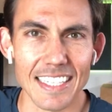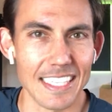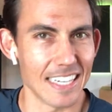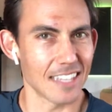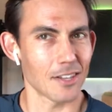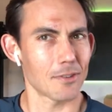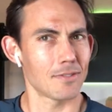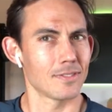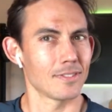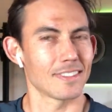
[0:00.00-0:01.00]
Danilo,
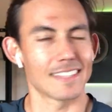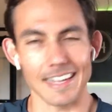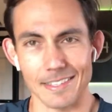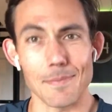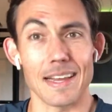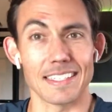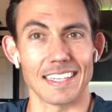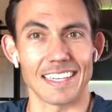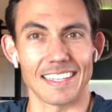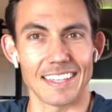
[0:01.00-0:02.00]
that's
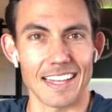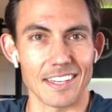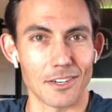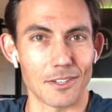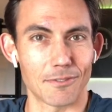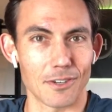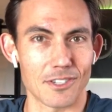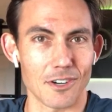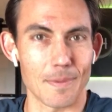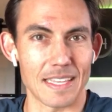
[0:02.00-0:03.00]
amazing. You're the first
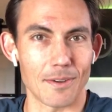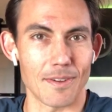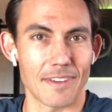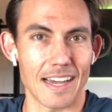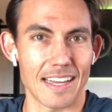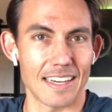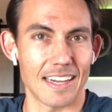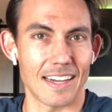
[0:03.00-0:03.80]
Serbian that we've had.